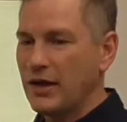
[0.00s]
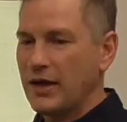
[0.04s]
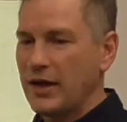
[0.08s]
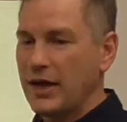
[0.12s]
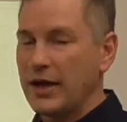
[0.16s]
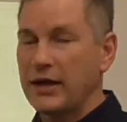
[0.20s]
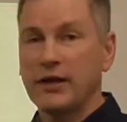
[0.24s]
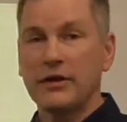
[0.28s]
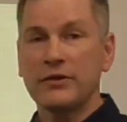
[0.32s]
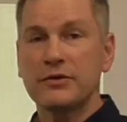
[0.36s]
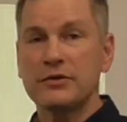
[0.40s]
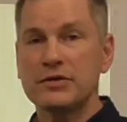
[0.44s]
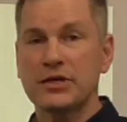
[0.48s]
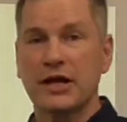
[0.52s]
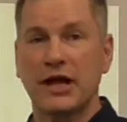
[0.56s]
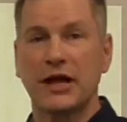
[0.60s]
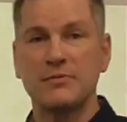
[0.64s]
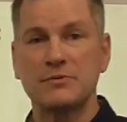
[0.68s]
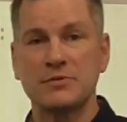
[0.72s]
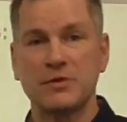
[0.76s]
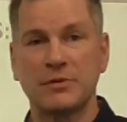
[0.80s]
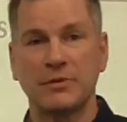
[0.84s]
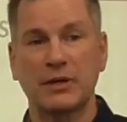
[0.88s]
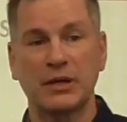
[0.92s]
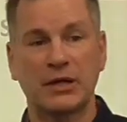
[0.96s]
And other
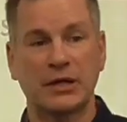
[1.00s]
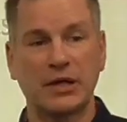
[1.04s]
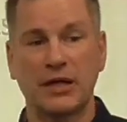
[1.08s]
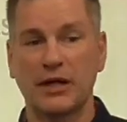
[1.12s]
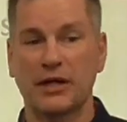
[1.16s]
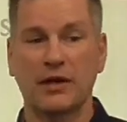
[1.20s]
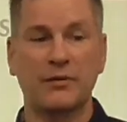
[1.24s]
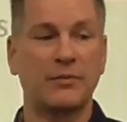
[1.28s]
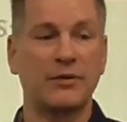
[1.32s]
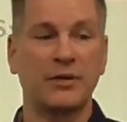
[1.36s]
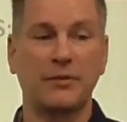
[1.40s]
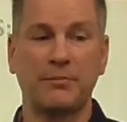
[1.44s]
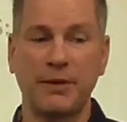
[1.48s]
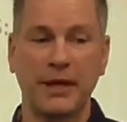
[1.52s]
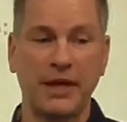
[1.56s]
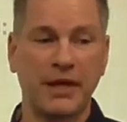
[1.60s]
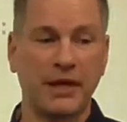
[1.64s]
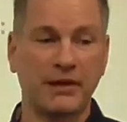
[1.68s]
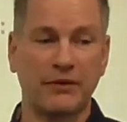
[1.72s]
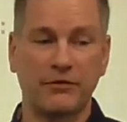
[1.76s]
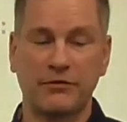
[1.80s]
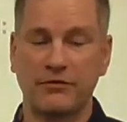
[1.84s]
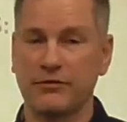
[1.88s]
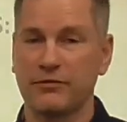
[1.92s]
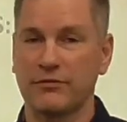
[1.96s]
times I'm going to kick them in the
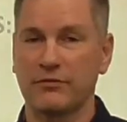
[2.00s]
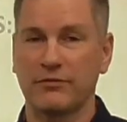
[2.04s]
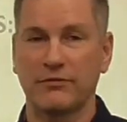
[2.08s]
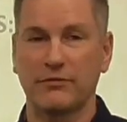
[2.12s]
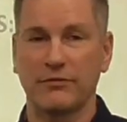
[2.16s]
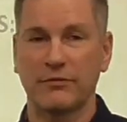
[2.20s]
pants.